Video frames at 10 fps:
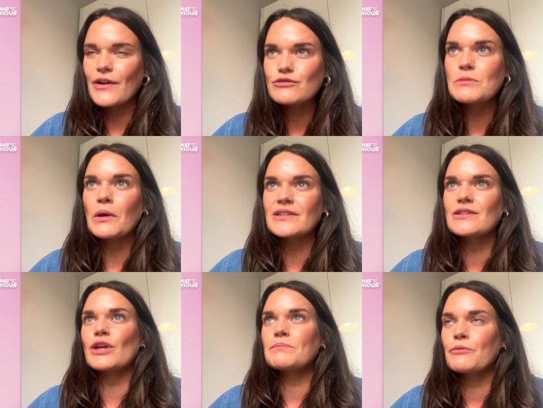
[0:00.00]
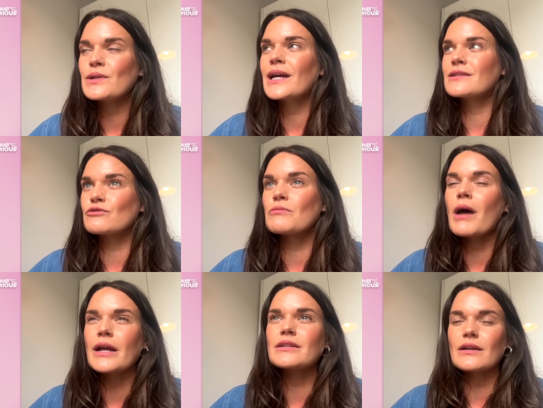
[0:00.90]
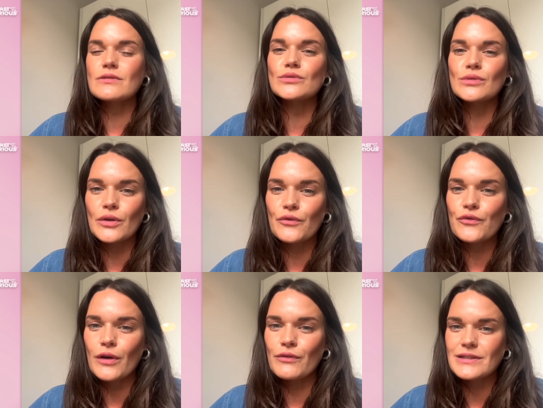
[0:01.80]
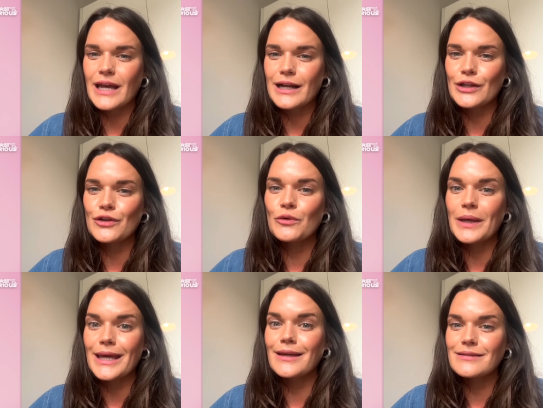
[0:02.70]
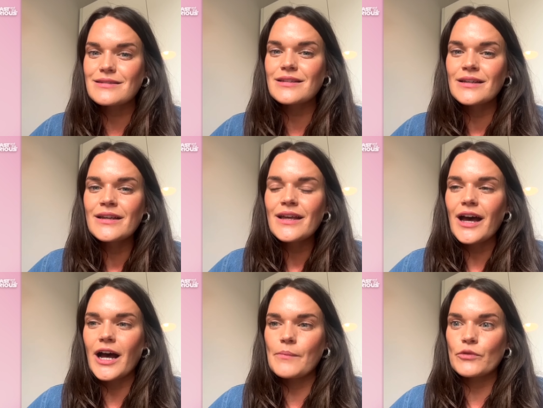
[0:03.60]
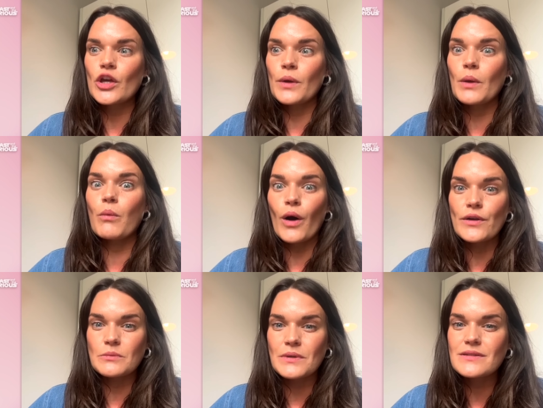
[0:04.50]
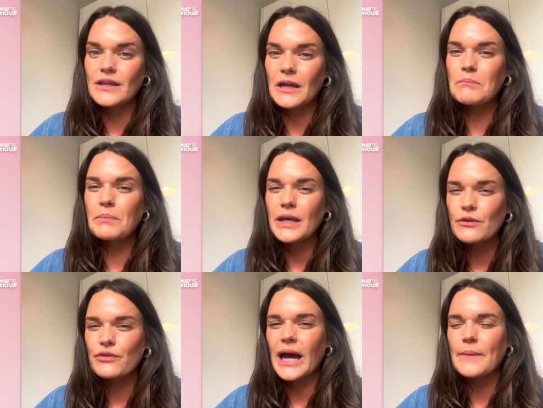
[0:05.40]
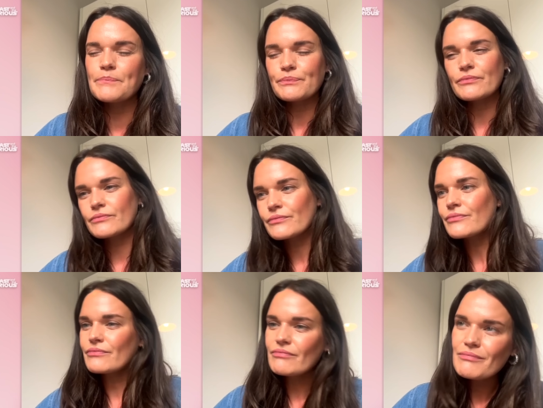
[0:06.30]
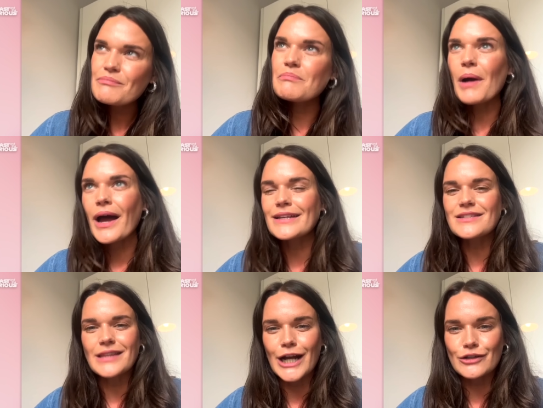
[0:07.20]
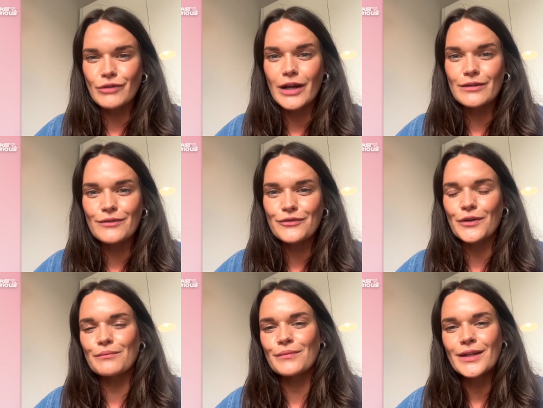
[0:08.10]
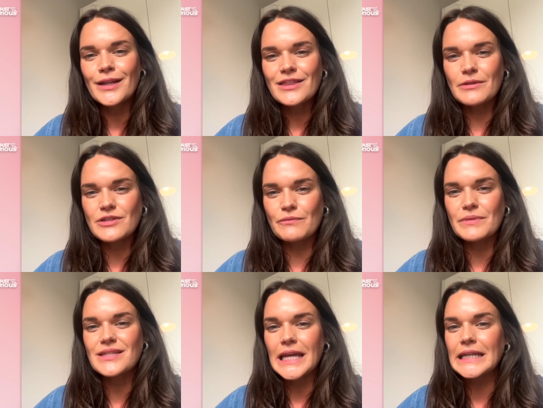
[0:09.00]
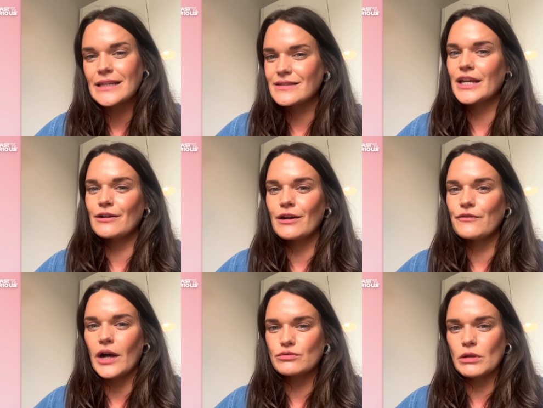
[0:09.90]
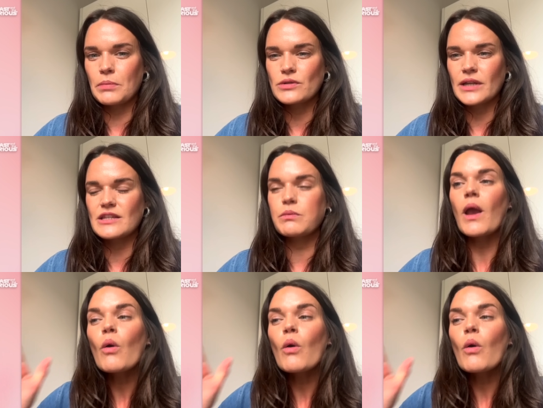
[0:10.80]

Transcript: Uh, Valtteri Bottas is, Bottas is reminding us all of, of exactly who he is, um, who was, and we're seeing a bit of that bite, that grunt from the sort of Mercedes era of Valtteri Bottas.